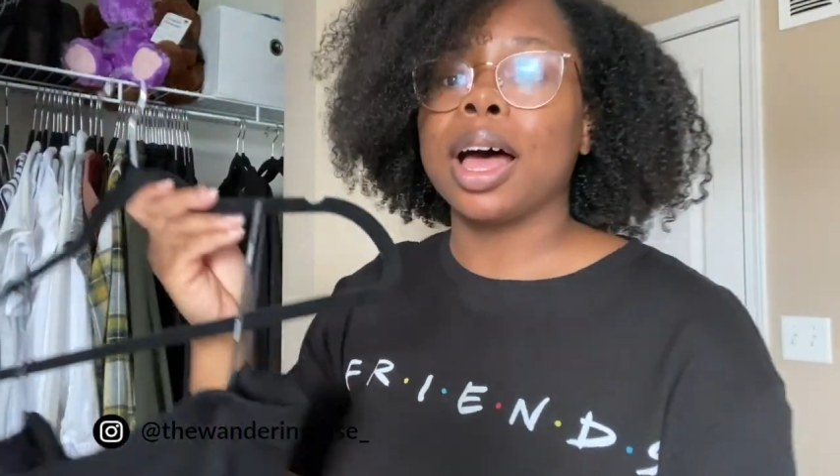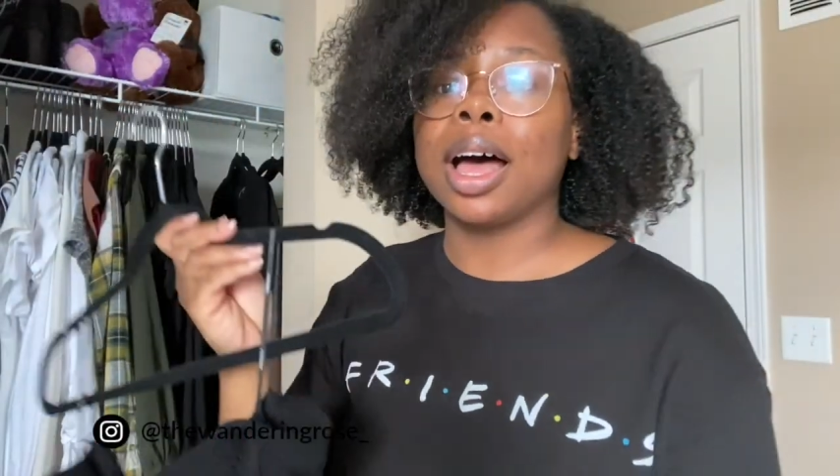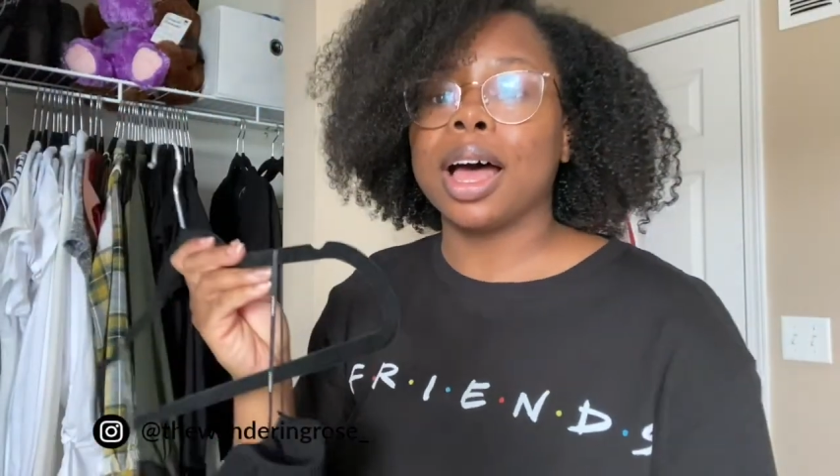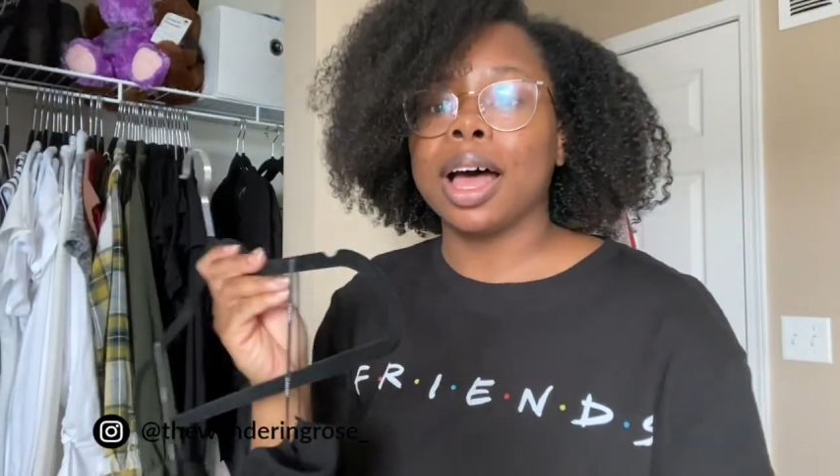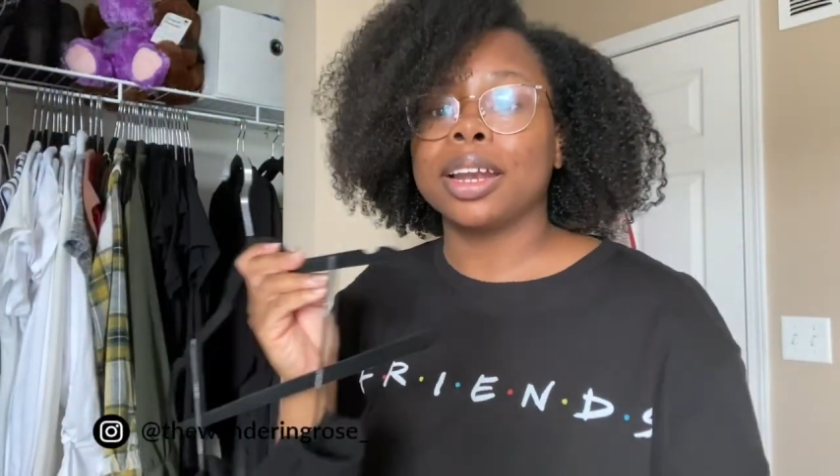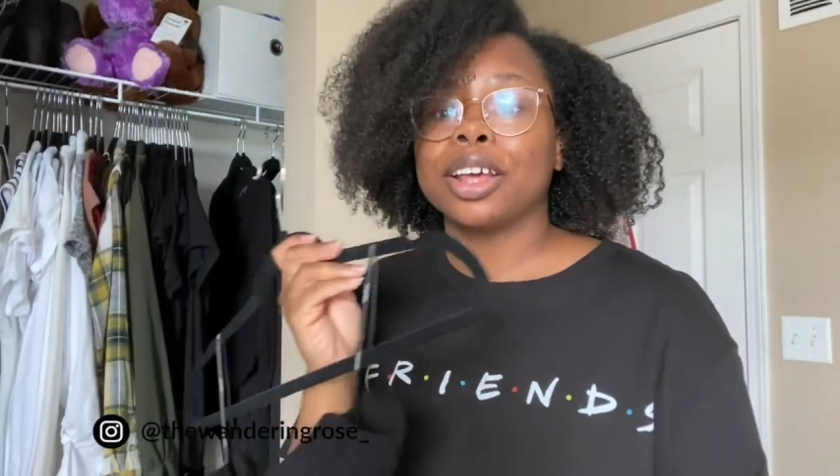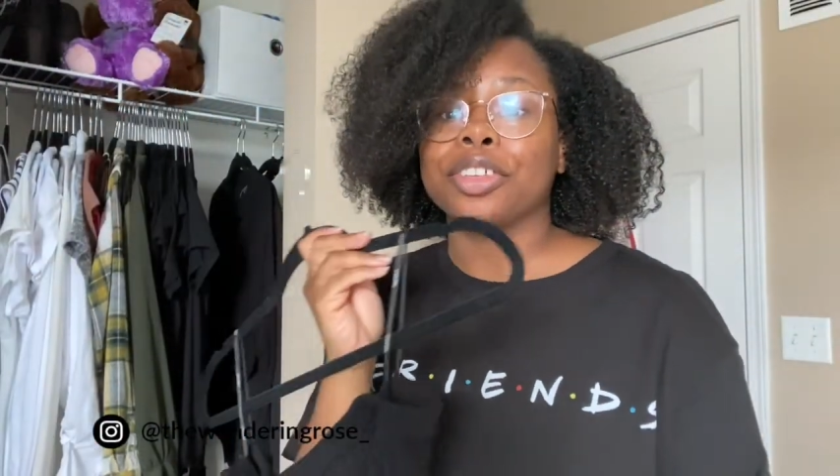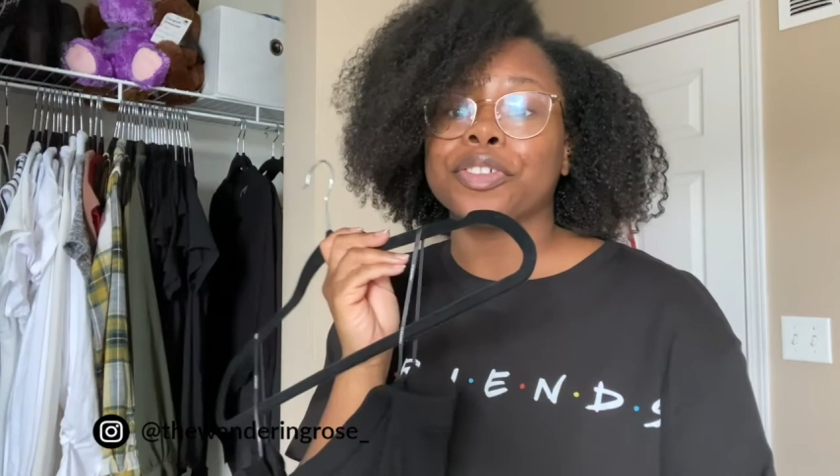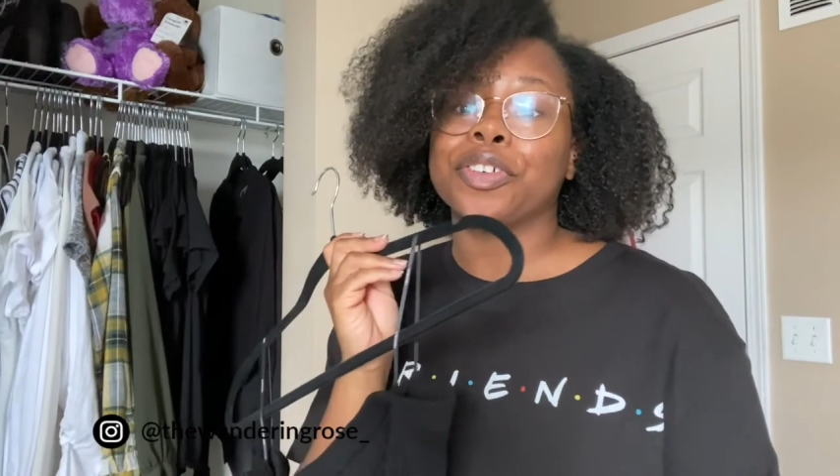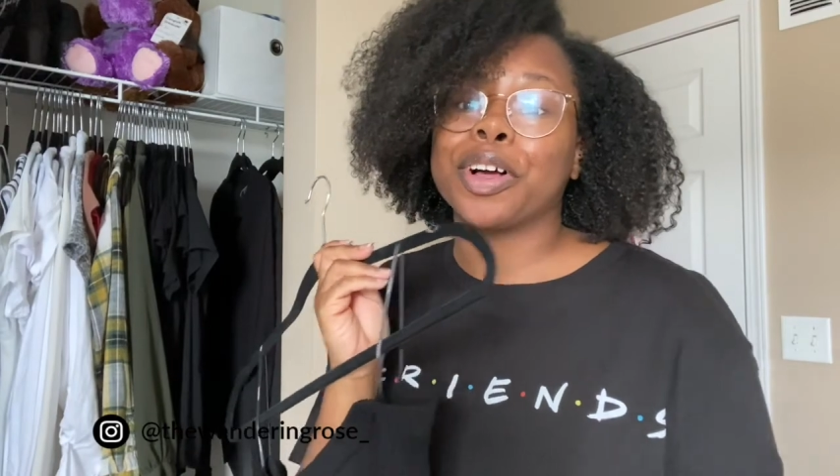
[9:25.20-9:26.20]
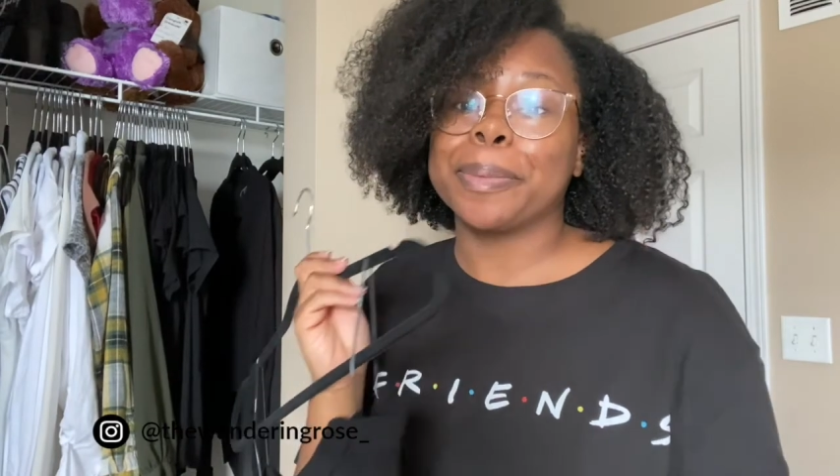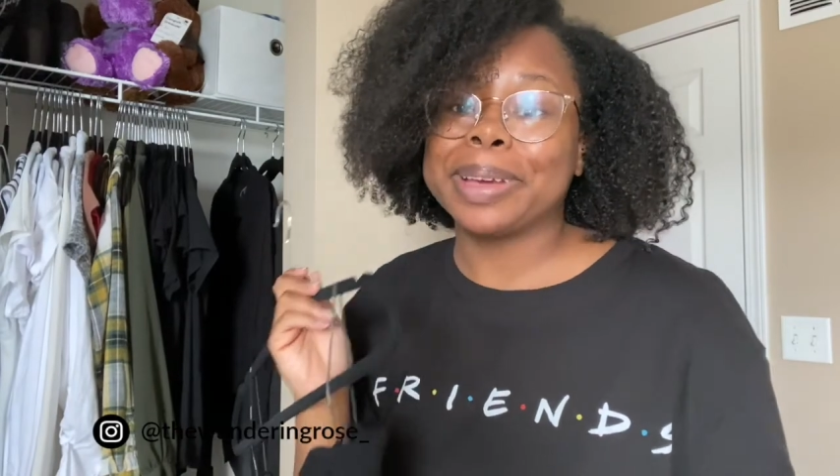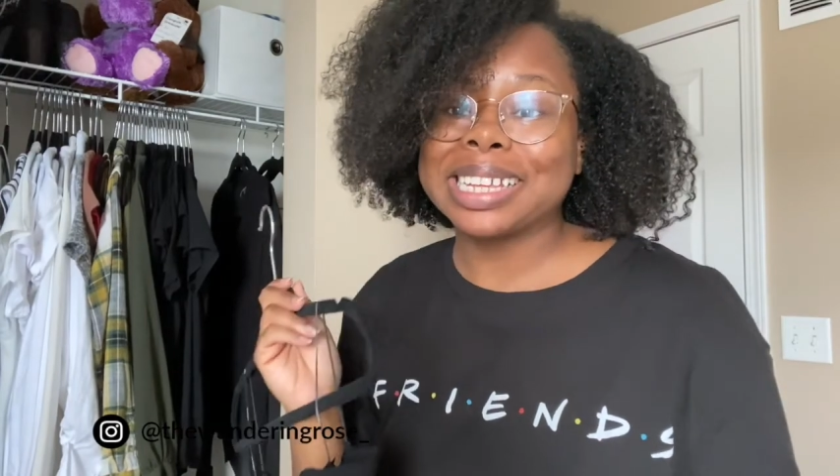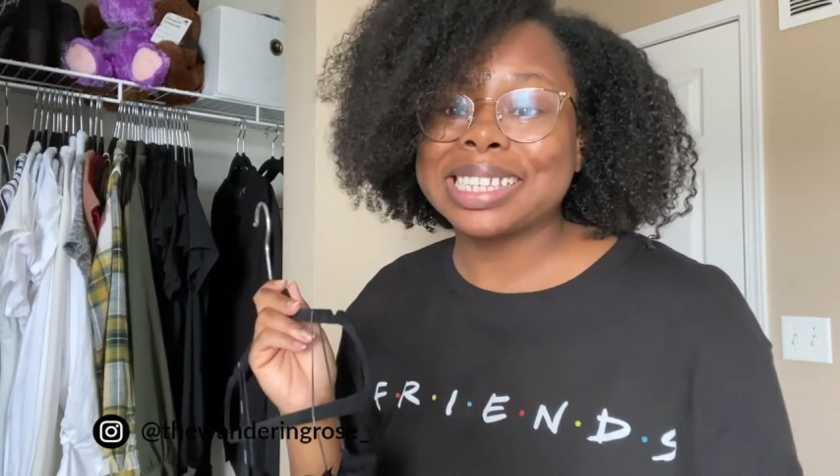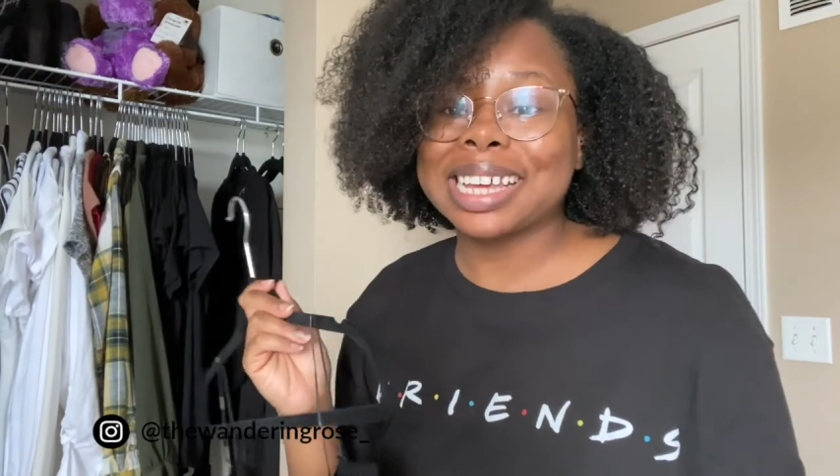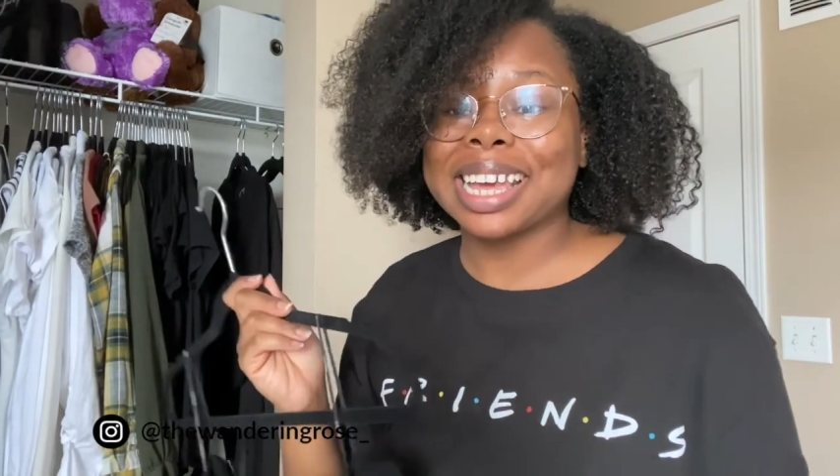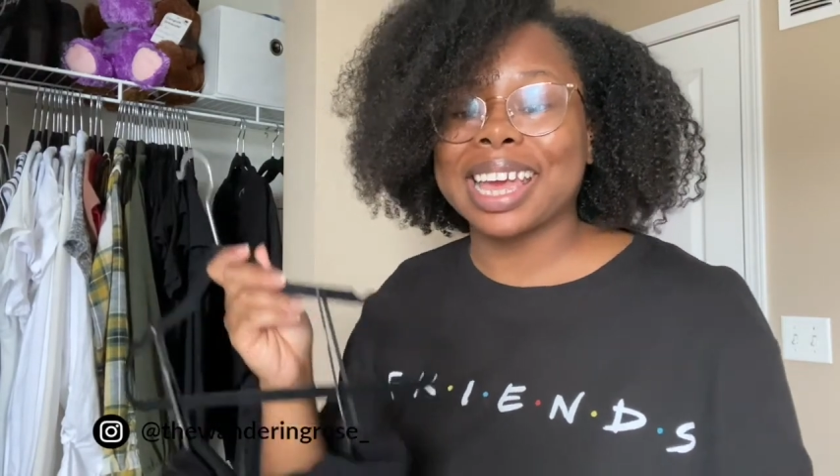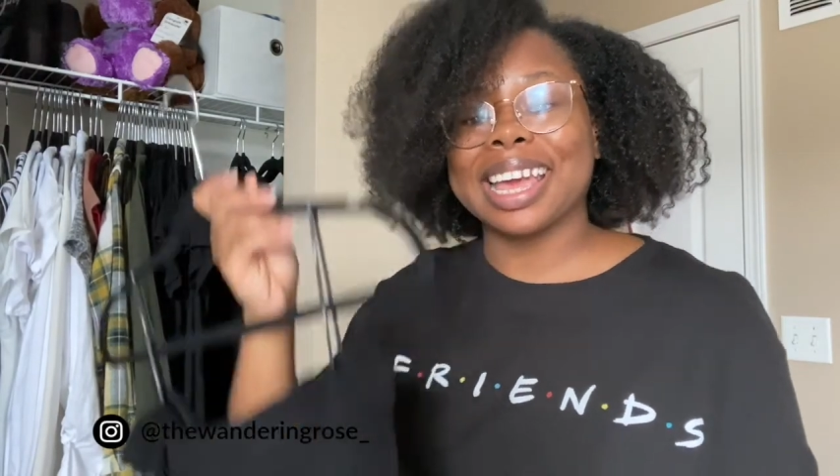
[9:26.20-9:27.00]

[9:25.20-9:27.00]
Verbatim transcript: Another fall basic